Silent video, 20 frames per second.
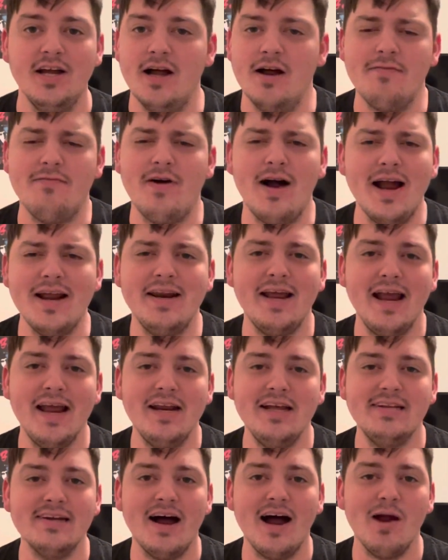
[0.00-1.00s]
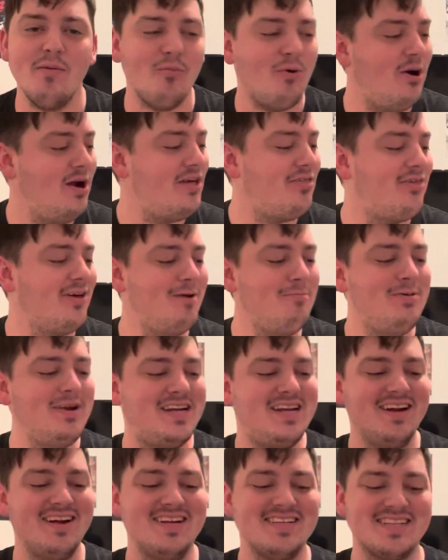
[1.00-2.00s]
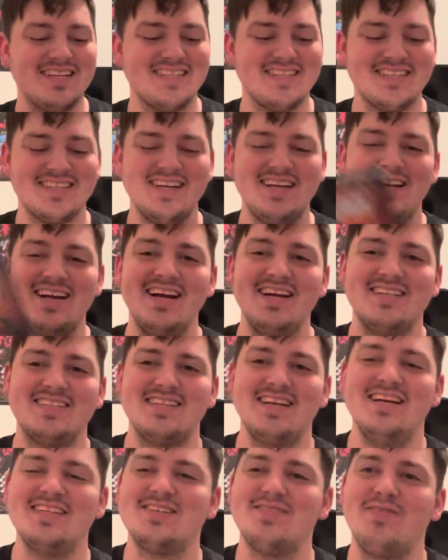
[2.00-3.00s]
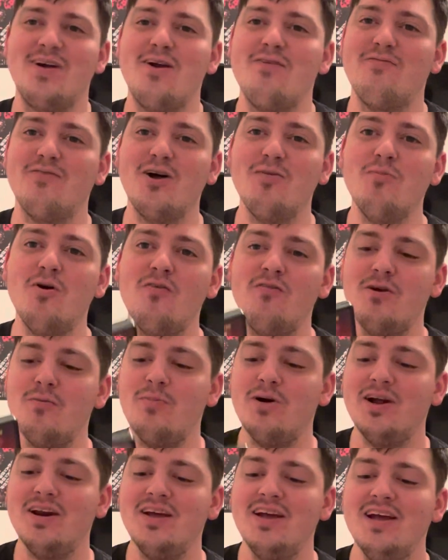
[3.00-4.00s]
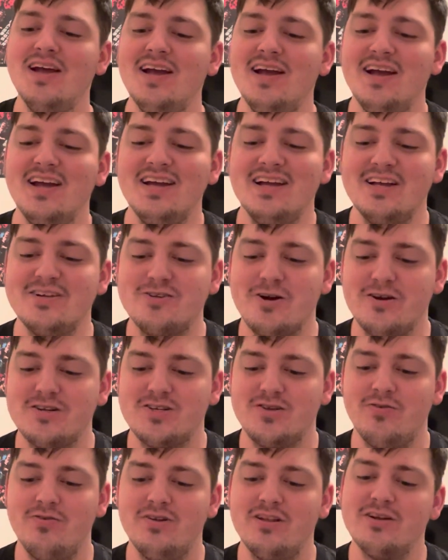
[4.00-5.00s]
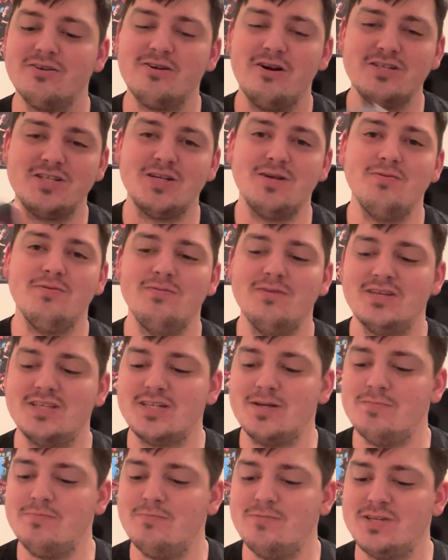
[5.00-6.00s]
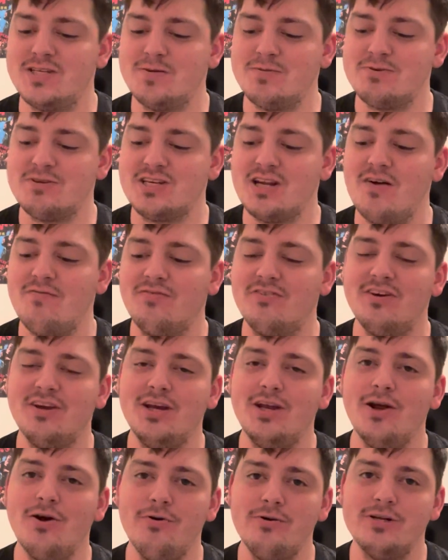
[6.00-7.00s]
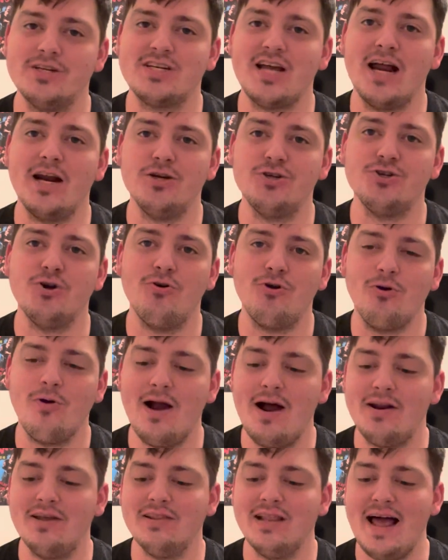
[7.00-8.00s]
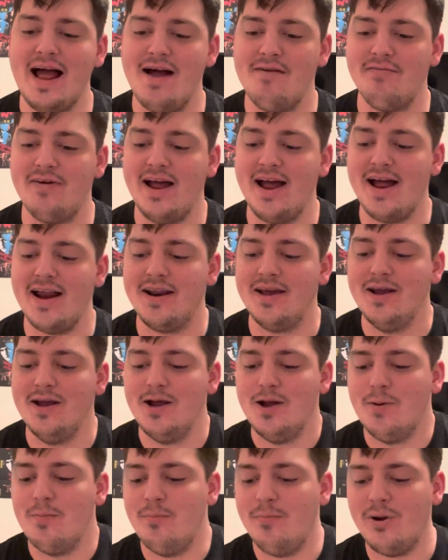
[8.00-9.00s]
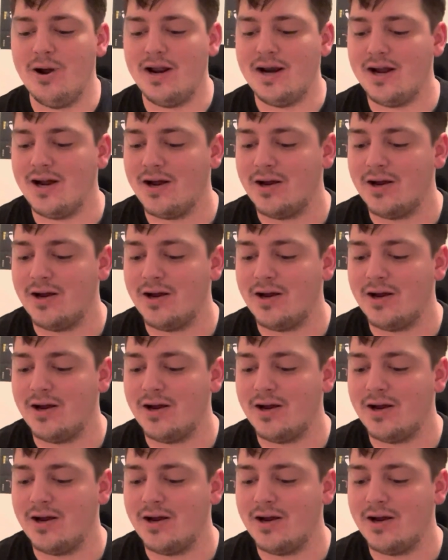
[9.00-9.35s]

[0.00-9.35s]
fine dandy time with it, because it's a very fun movie, but there's also some stuff to just kind of joke around and laugh at, but